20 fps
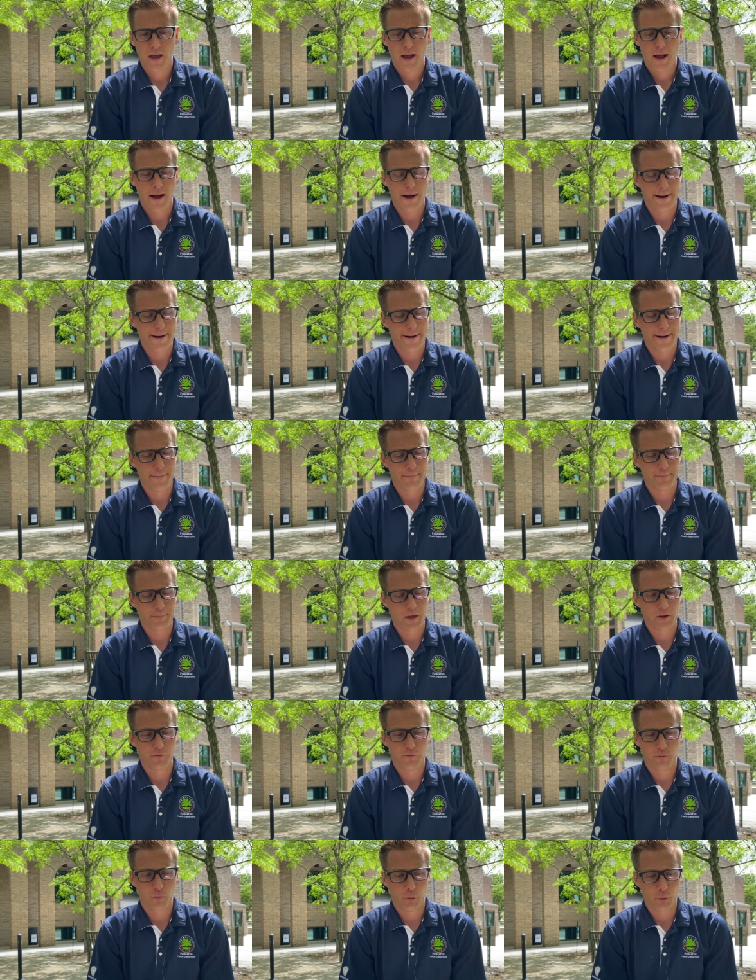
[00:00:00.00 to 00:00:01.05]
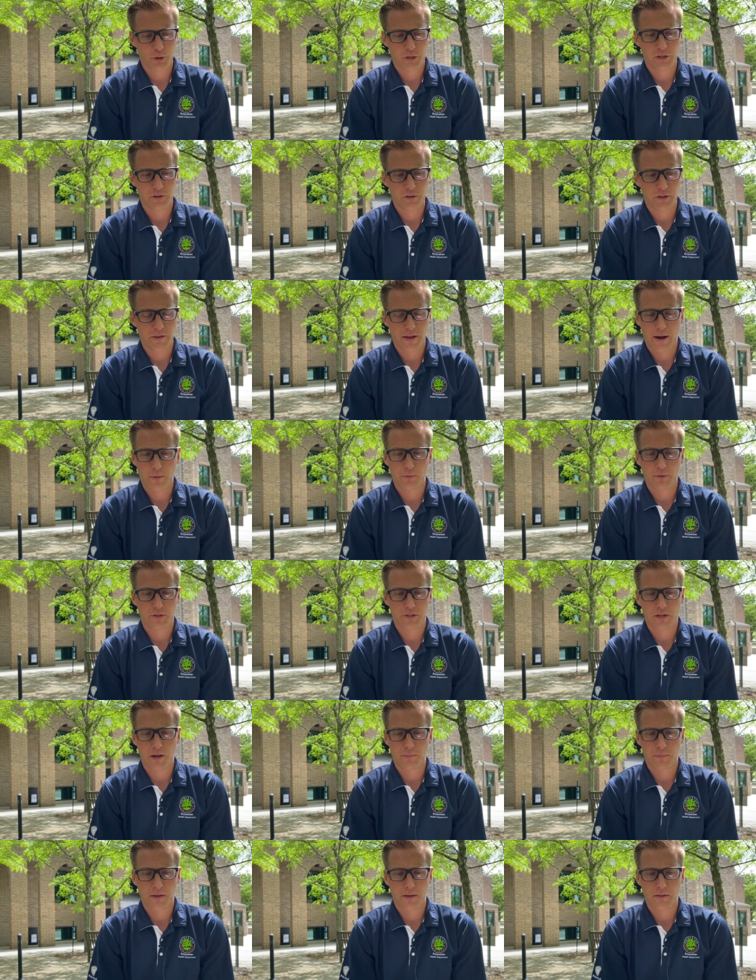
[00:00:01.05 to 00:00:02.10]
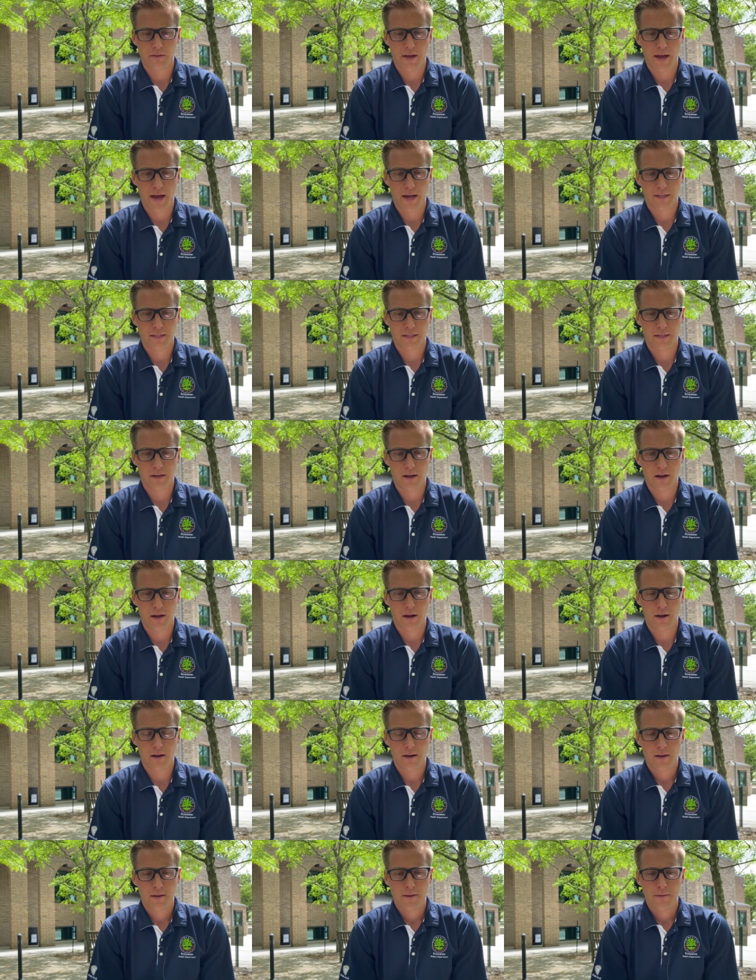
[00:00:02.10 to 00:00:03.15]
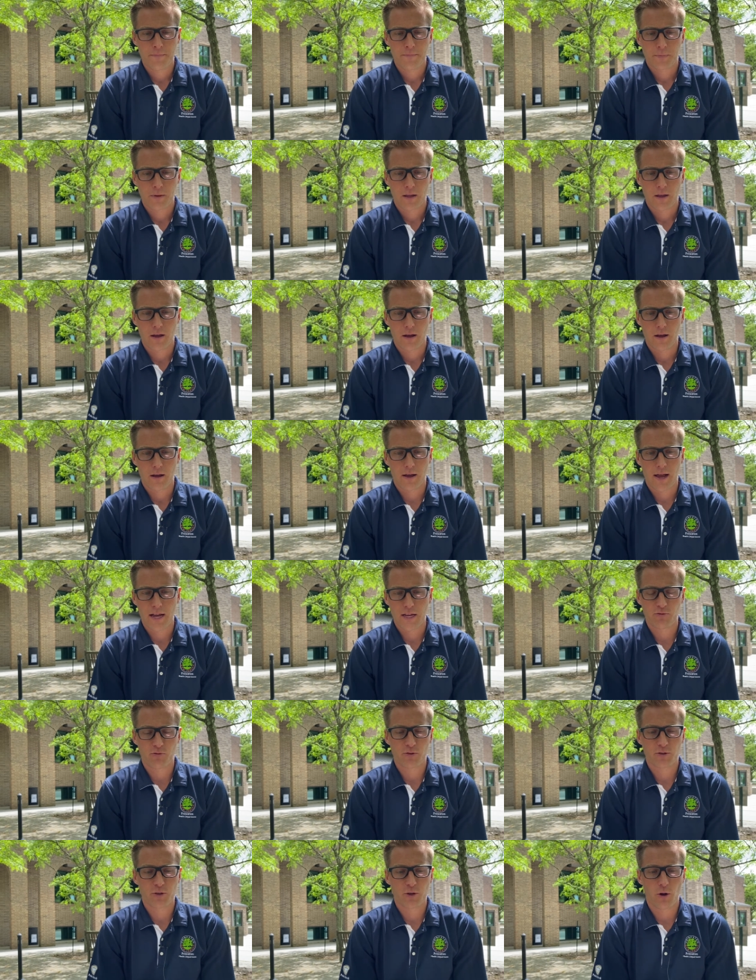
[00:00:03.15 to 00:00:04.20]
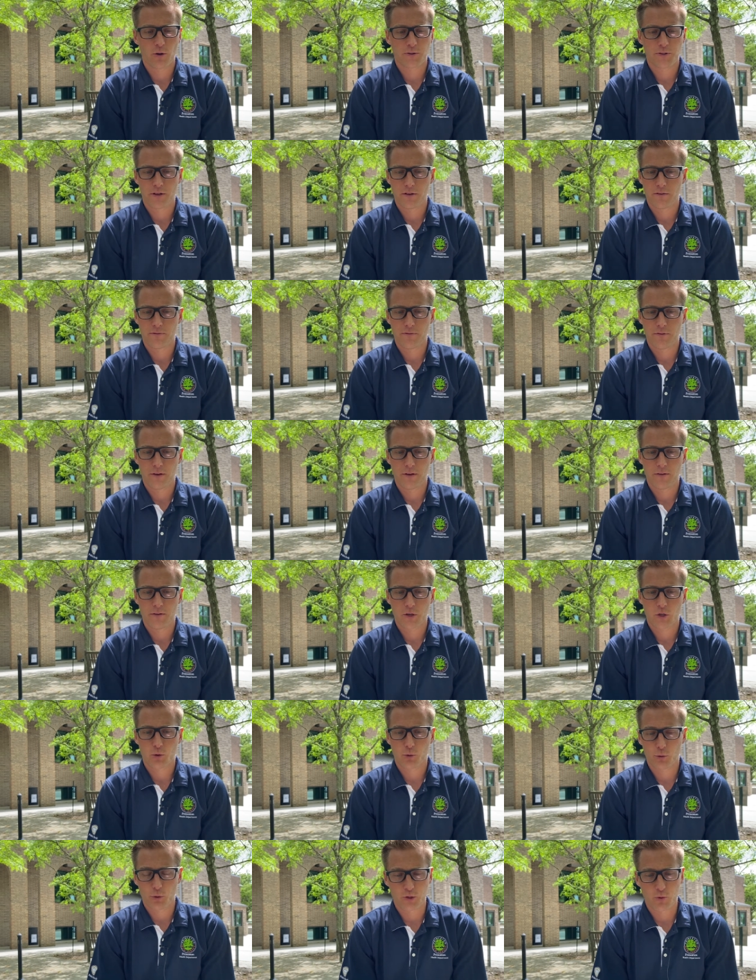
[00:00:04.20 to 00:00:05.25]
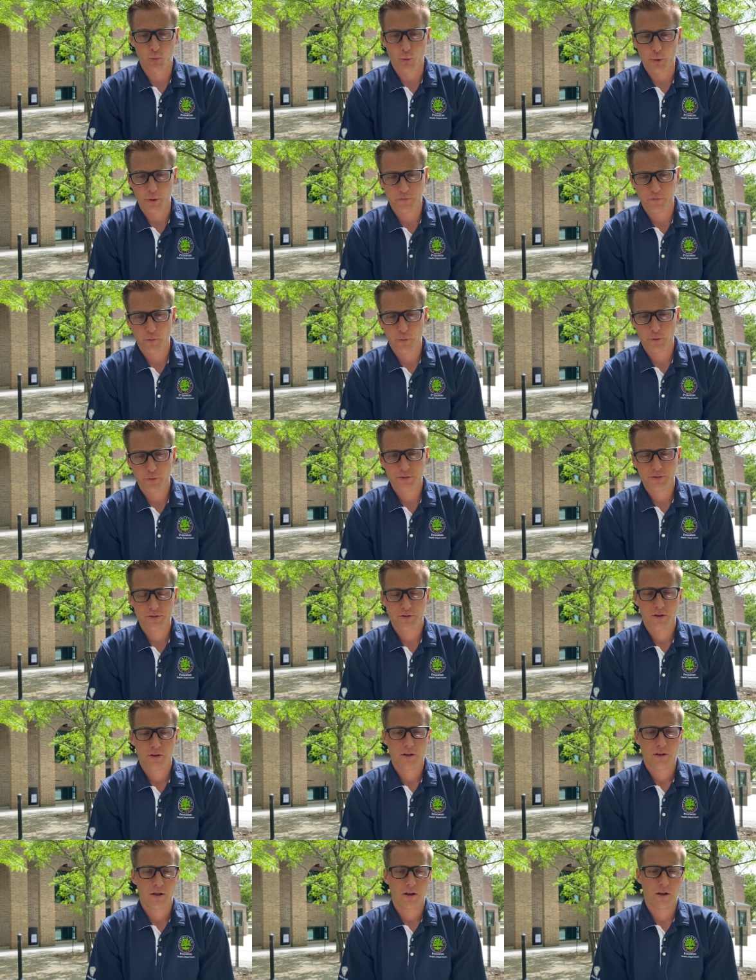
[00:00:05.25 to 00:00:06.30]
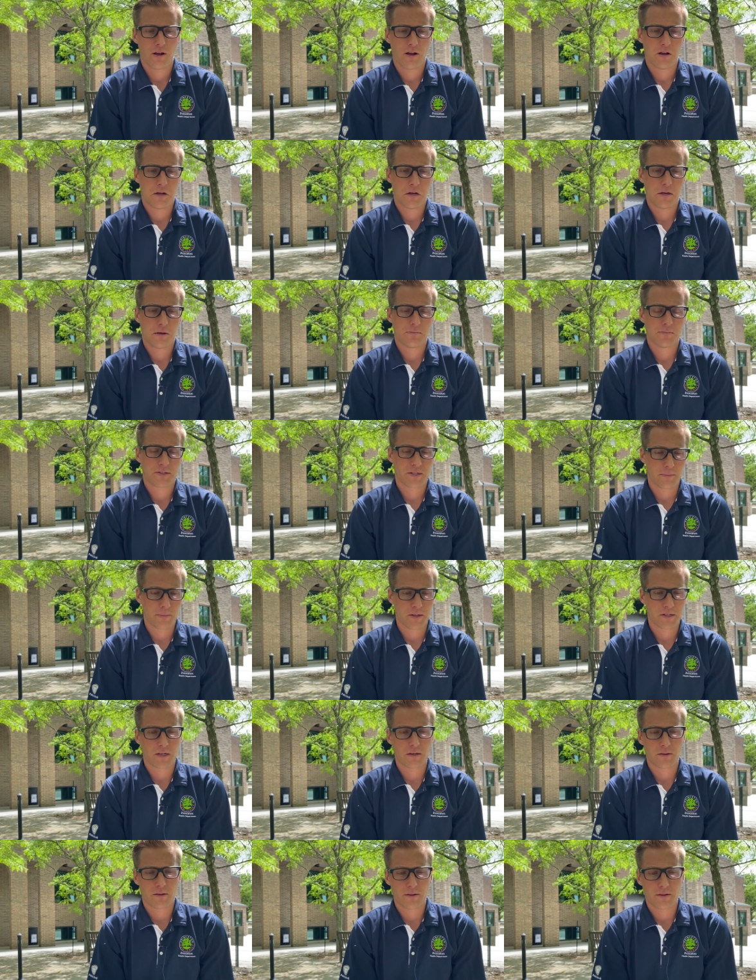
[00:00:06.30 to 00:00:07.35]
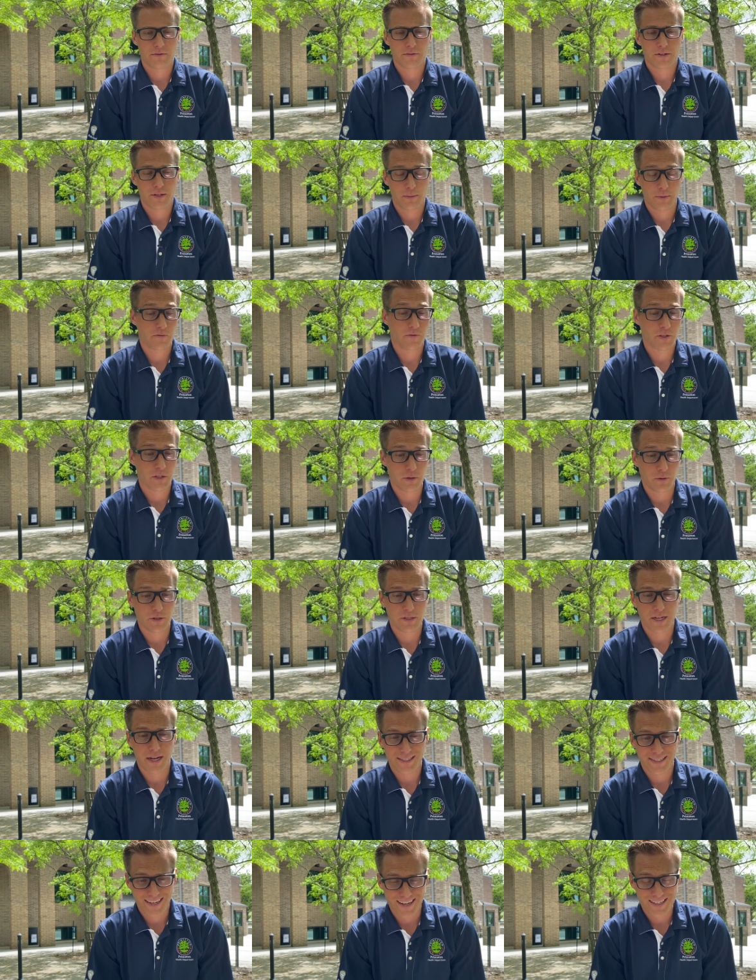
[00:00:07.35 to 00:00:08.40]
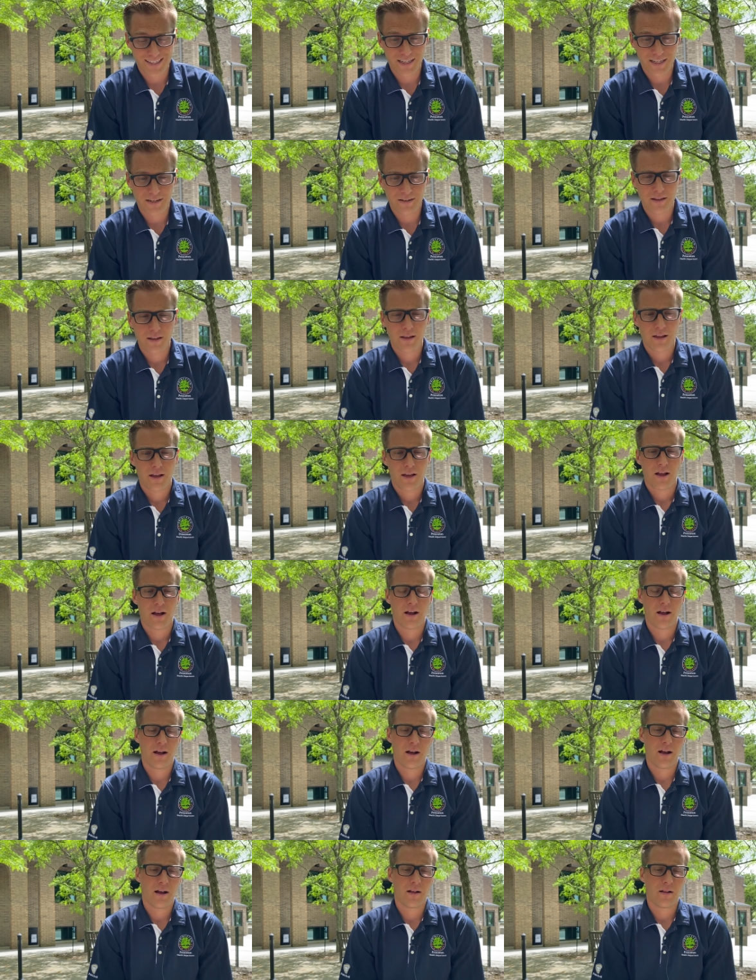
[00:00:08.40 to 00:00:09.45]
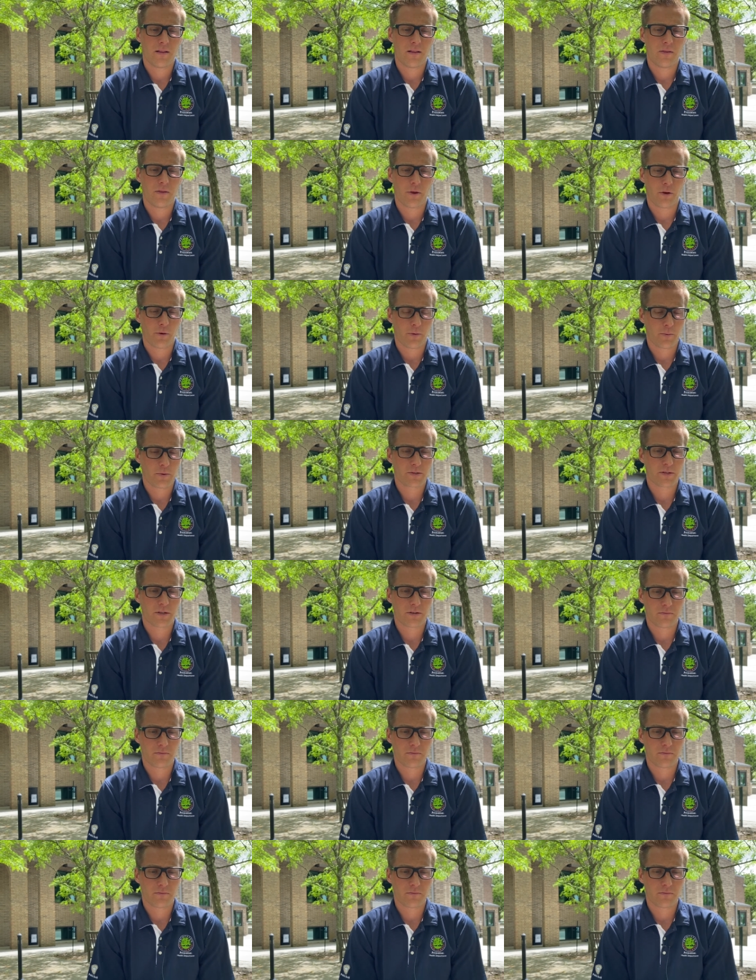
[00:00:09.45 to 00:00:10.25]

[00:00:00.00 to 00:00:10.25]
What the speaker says: Unfortunately, that was something that, as a result of the shortage of workforce, some of these facilities not testing, there was